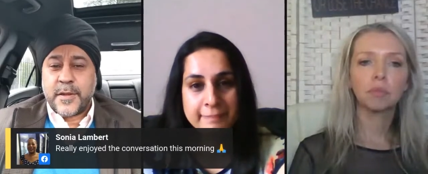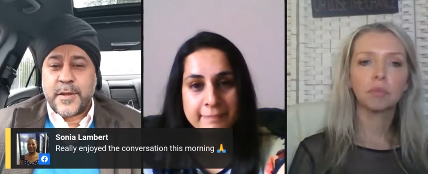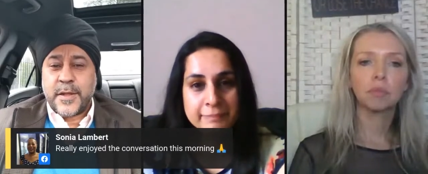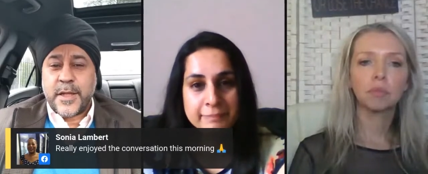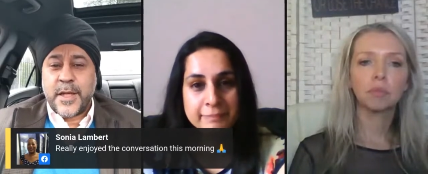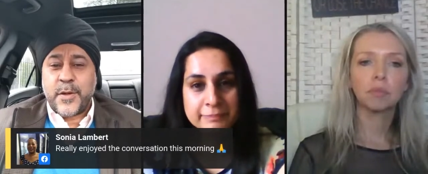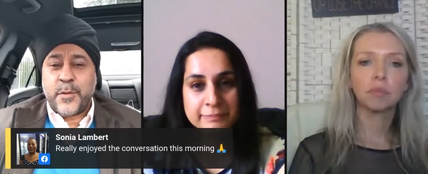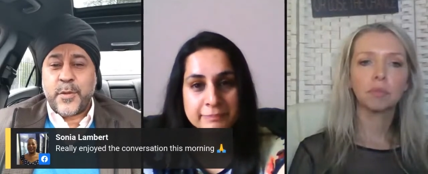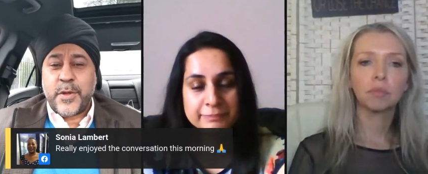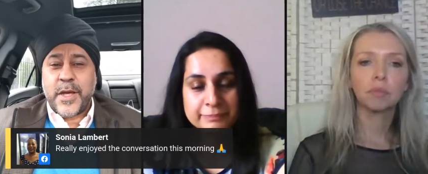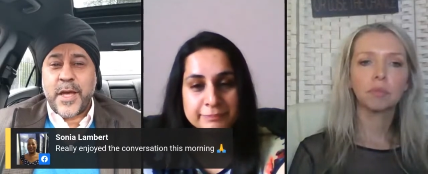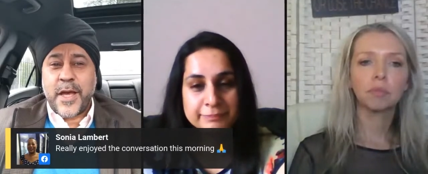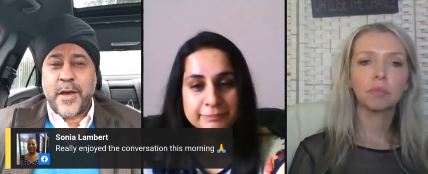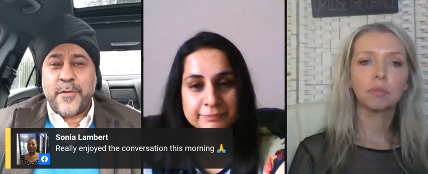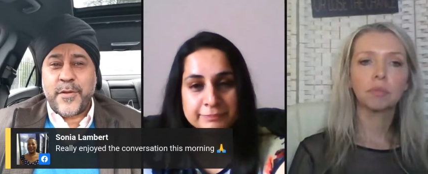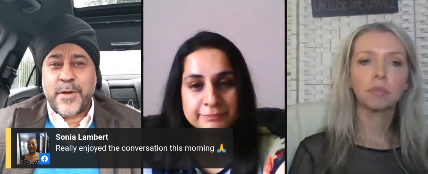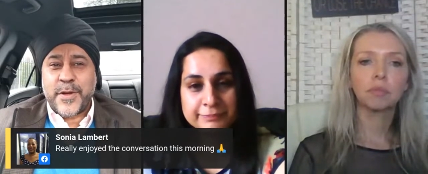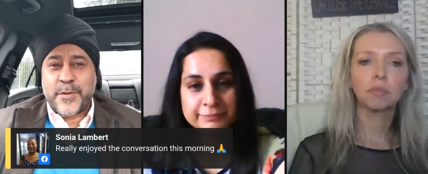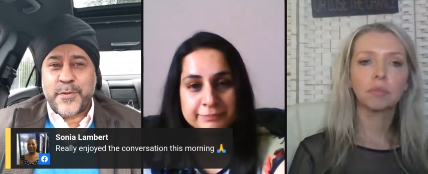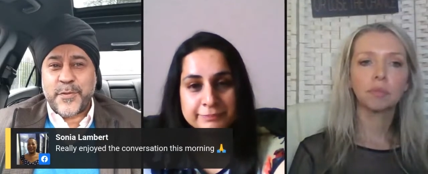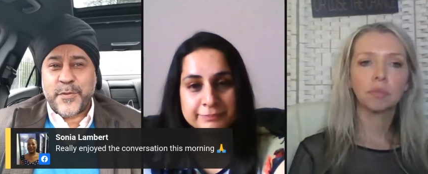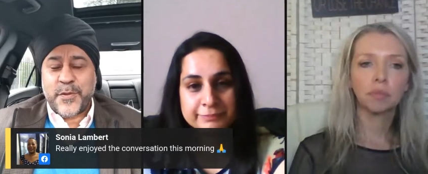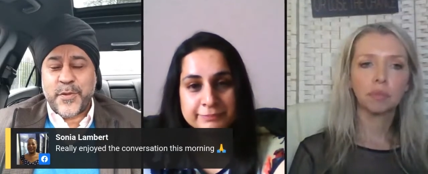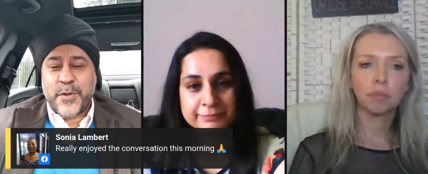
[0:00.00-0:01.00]
Speaker 1: there we have
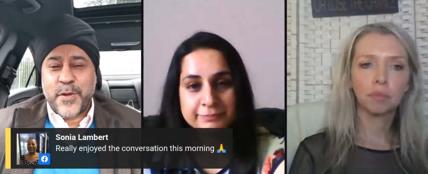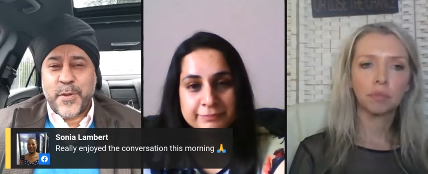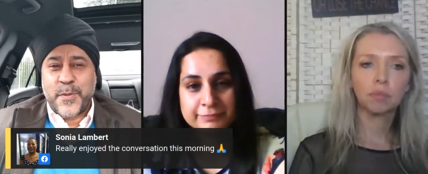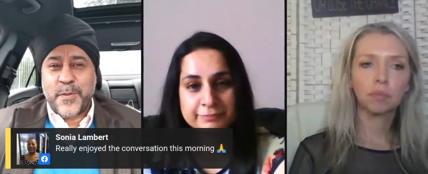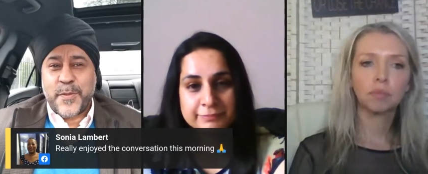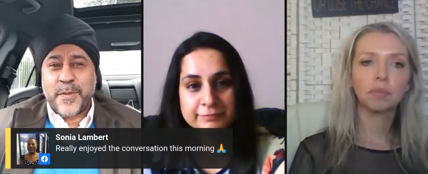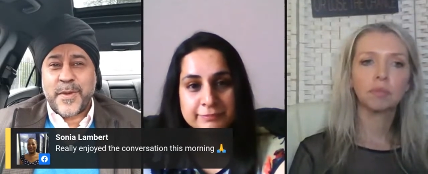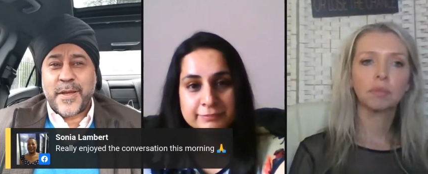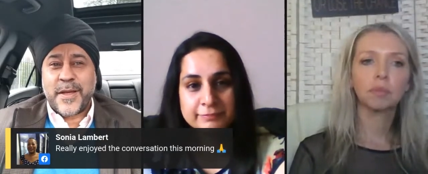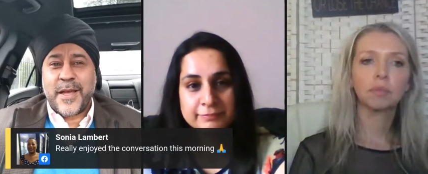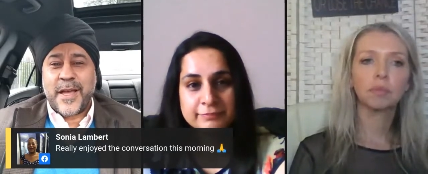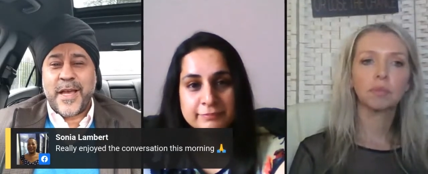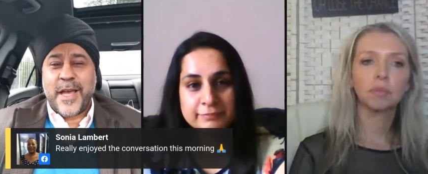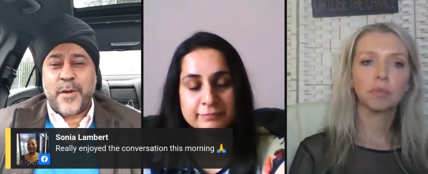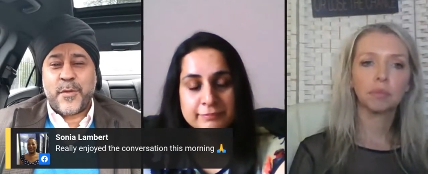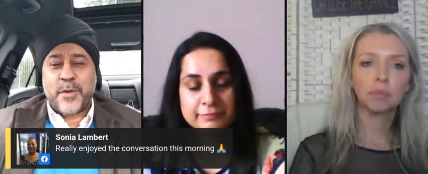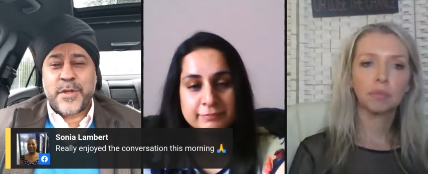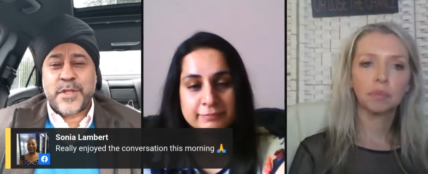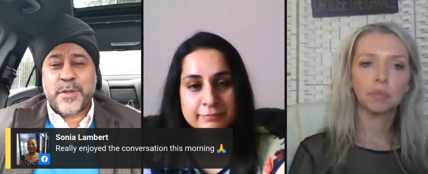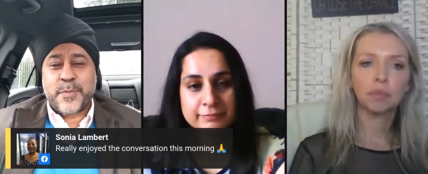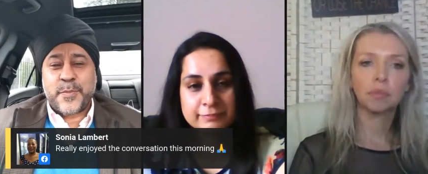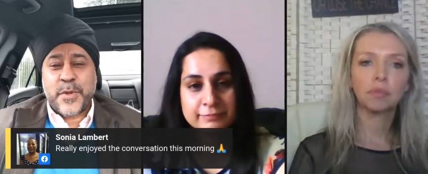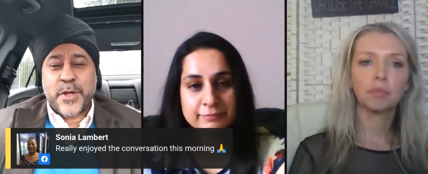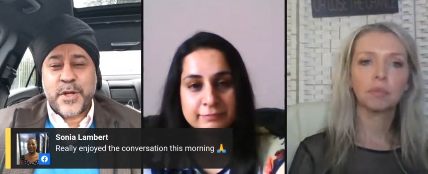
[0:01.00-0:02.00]
it from
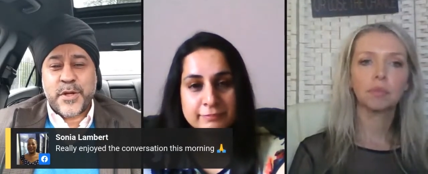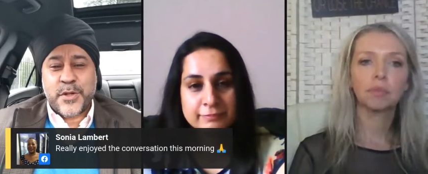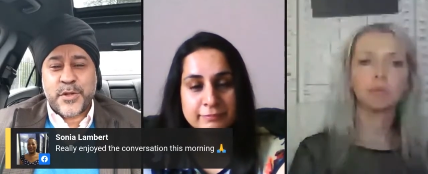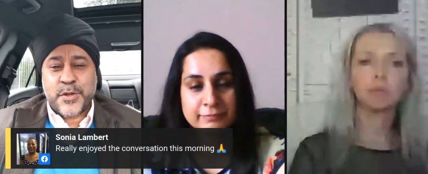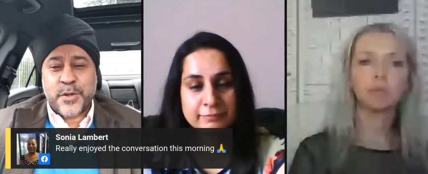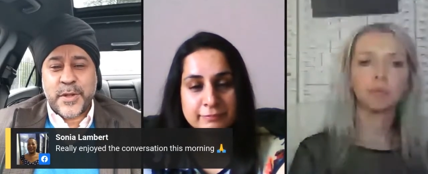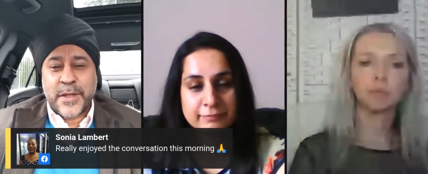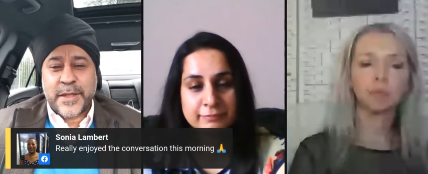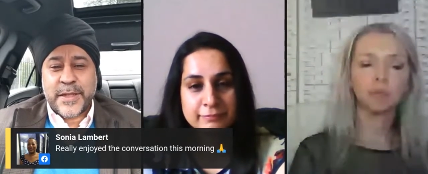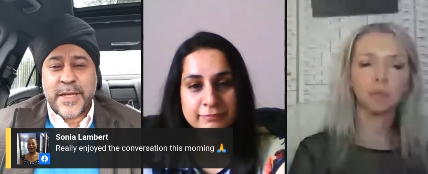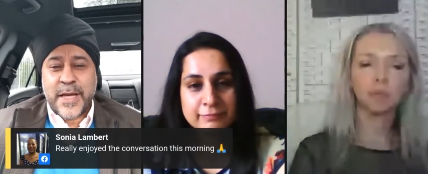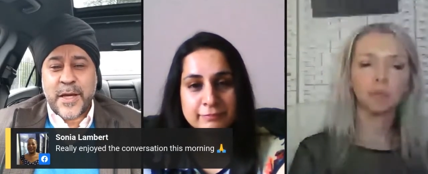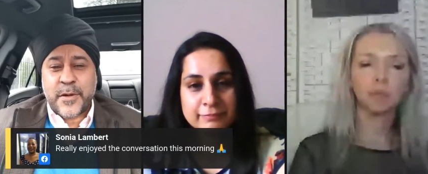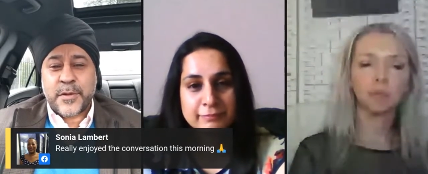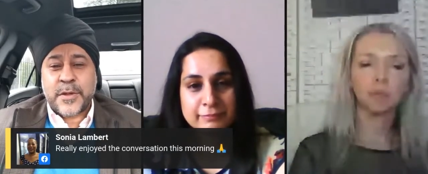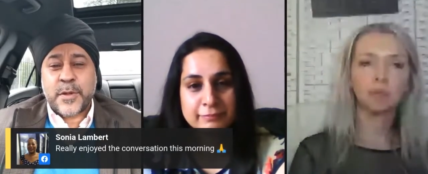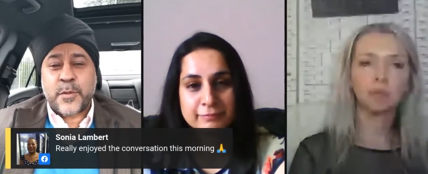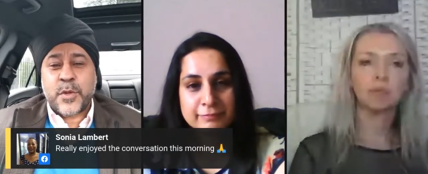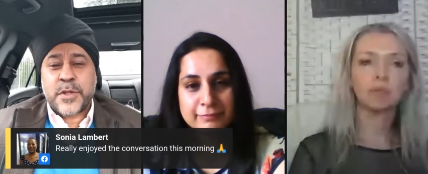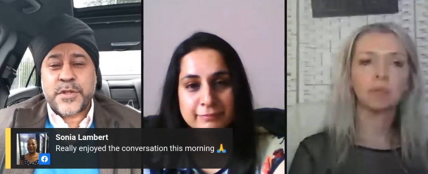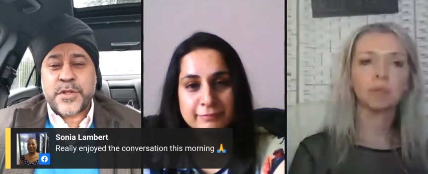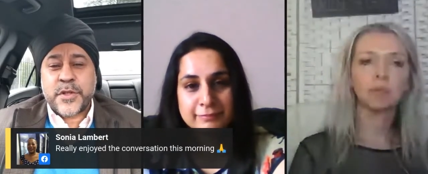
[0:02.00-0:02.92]
our spiritual accountant.